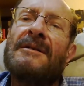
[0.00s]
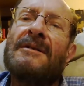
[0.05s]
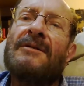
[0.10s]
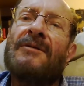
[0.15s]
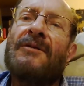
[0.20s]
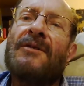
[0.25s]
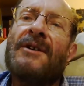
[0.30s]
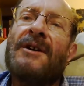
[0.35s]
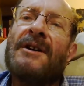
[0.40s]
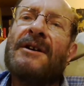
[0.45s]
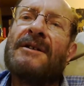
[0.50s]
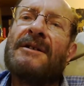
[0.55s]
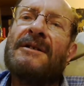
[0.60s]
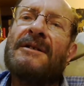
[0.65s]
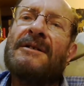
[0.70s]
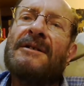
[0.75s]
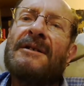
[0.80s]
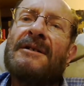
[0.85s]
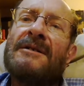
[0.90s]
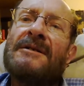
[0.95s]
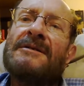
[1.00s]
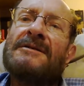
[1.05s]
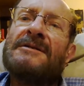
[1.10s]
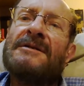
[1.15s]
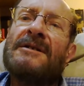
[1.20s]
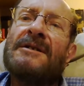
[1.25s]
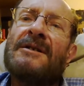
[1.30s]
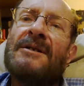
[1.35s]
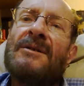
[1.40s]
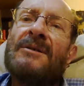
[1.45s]
In fact, it is
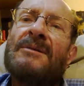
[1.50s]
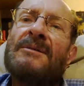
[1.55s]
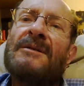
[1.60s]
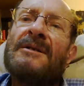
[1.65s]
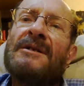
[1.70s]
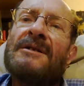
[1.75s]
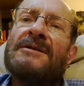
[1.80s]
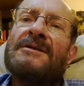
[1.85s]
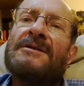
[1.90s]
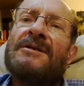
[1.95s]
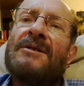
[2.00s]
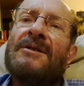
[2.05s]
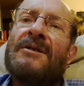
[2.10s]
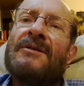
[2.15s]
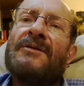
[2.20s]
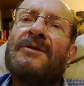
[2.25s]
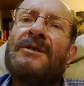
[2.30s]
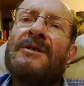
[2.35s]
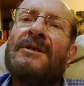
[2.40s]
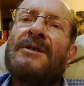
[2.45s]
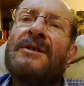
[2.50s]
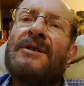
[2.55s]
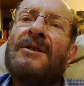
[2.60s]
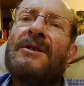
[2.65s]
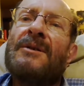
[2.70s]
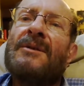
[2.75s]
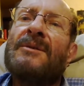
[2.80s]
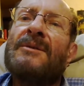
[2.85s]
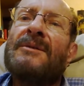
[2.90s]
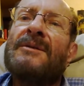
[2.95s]
the only solvent
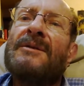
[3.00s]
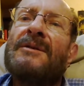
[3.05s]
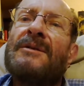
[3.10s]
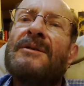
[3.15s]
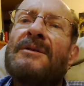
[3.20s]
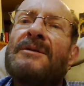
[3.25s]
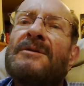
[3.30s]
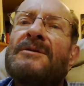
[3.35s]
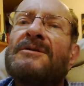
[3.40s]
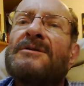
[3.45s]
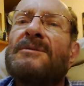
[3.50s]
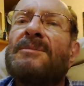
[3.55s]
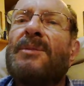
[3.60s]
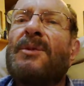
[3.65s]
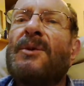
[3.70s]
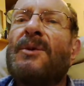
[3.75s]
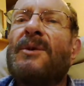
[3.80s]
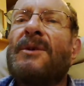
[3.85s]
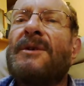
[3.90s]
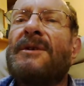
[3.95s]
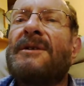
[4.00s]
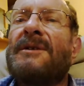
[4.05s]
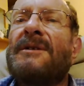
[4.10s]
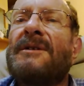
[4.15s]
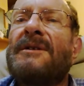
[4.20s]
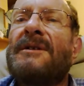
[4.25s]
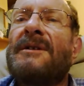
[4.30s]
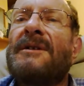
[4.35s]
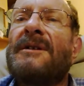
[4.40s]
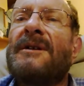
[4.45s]
known to support
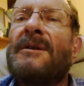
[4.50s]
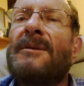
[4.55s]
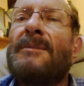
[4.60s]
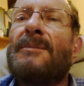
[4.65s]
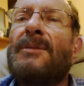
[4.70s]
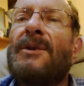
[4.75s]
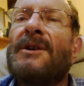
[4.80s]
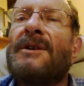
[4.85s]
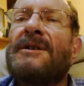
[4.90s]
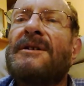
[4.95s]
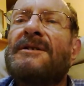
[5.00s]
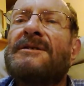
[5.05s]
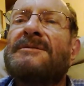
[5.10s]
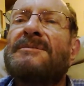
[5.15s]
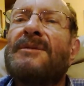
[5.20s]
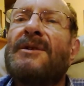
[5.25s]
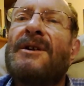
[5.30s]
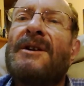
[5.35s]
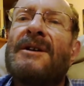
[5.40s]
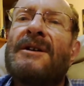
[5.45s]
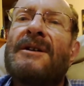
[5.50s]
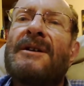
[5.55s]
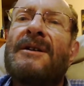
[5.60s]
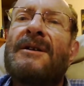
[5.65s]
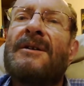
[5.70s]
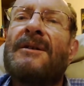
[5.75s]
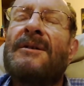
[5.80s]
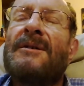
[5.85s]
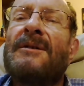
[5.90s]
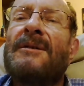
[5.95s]
the complex
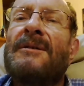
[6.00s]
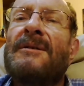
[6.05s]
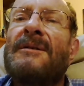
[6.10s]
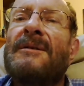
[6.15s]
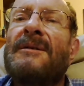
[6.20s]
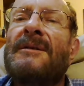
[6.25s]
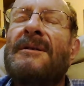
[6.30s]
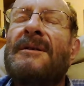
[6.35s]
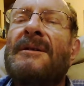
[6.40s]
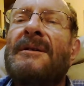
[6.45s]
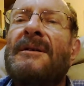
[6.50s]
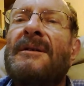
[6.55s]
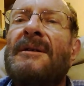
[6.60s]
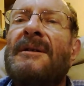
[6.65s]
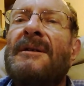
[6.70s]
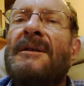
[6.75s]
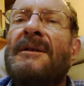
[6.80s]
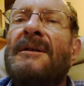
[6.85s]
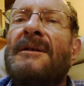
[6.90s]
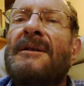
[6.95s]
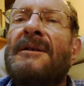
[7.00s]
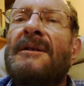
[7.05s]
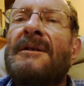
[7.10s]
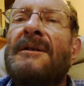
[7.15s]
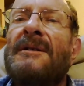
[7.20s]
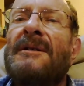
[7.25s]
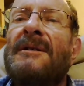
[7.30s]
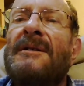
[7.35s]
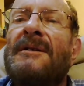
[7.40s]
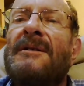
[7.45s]
molecular
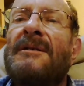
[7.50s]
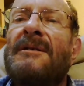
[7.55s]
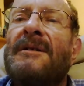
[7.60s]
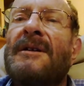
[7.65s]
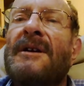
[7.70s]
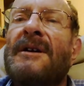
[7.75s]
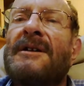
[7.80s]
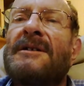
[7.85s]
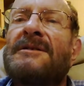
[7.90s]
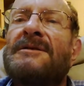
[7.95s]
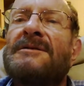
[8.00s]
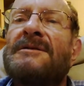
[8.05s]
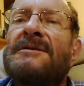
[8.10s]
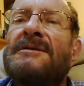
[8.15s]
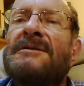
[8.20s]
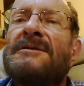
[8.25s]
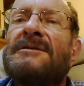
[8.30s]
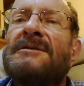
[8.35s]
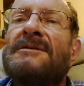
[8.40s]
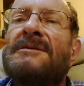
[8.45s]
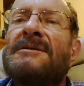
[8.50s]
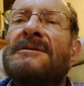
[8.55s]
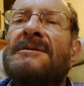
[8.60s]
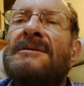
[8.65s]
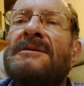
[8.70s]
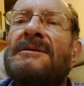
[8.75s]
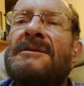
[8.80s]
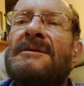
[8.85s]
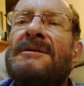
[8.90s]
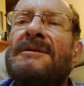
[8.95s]
interactions
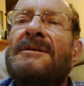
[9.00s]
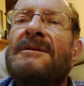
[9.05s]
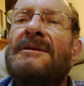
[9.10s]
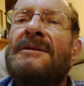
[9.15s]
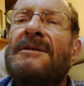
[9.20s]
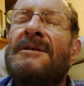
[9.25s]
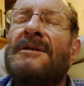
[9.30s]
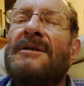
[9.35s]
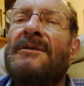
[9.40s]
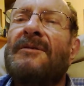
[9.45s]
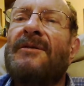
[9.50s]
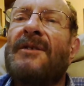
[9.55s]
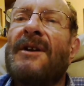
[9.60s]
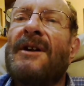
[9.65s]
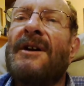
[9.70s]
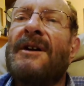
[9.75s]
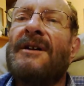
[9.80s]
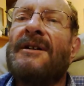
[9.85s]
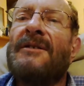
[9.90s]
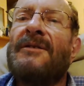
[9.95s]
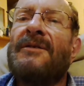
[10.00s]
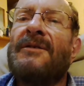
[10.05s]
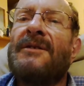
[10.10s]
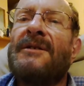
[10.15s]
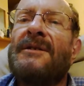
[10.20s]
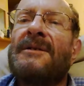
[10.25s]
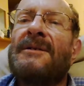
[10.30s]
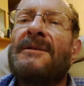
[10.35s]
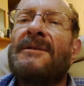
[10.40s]
of life.